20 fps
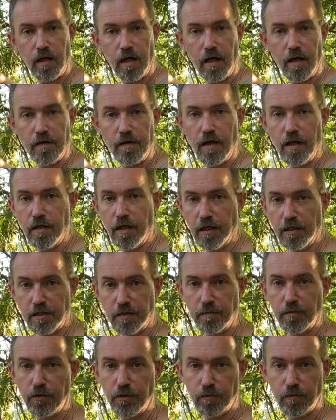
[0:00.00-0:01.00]
And then a nice
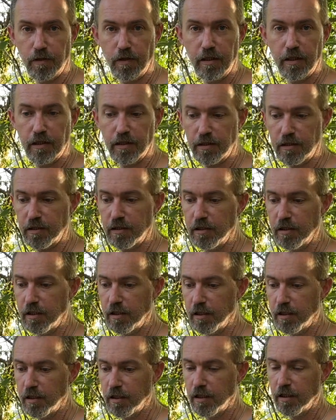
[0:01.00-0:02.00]
smooth release.
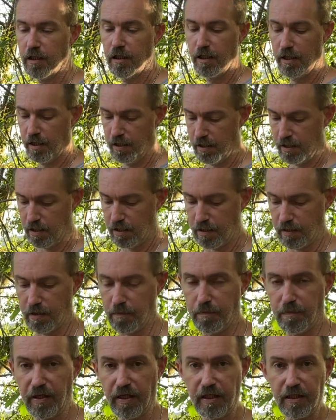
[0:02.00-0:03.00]
The
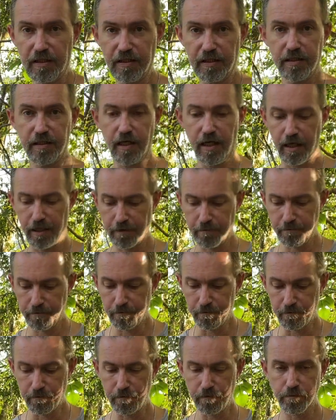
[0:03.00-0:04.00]
biggest thing
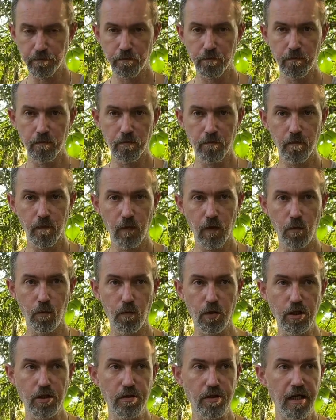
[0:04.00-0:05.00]

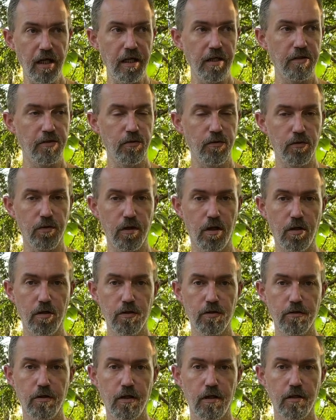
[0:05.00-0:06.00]
when you get into
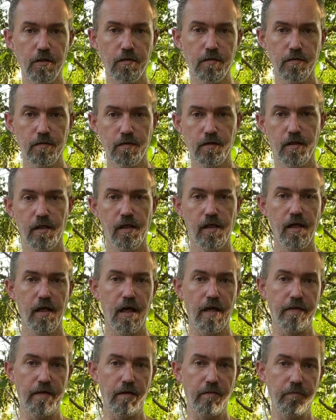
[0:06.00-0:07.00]
long draw
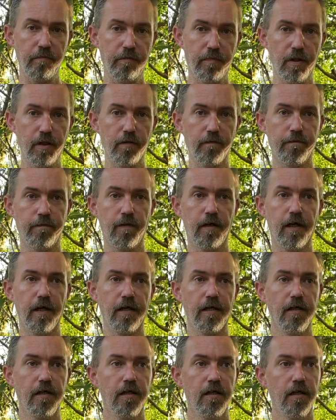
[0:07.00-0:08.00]
and then butterfly,
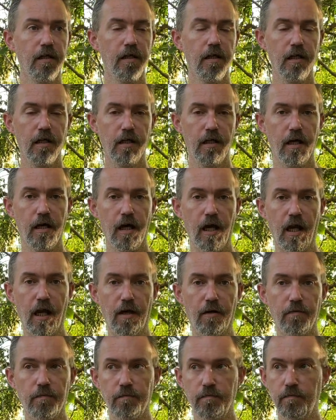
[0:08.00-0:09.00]
and
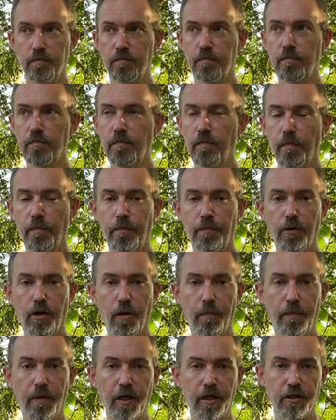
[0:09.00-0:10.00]
I'll put
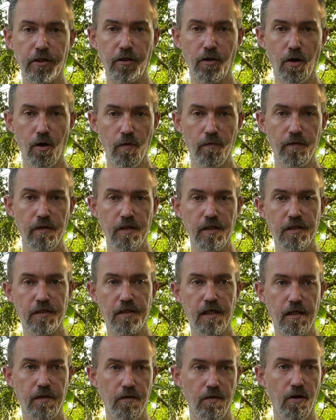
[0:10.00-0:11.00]
a picture over this
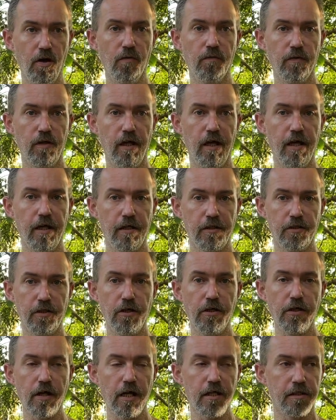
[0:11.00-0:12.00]
overlaying so
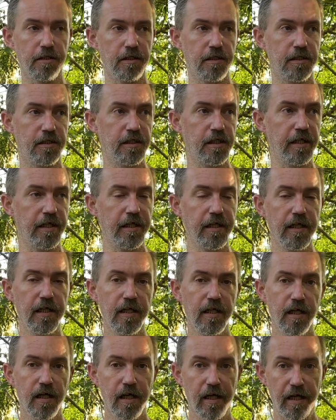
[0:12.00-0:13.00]
you guys can see,
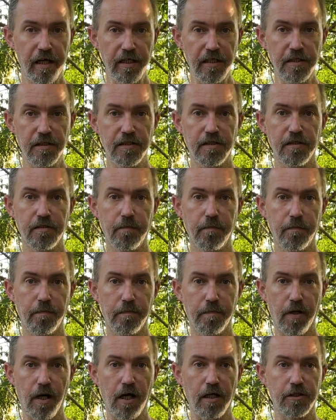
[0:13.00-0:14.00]
is
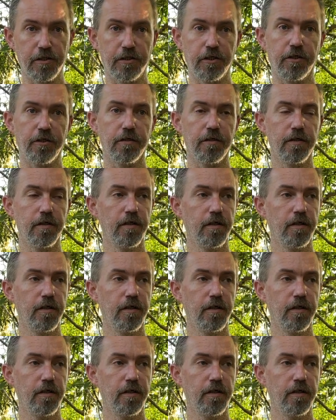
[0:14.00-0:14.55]
posture.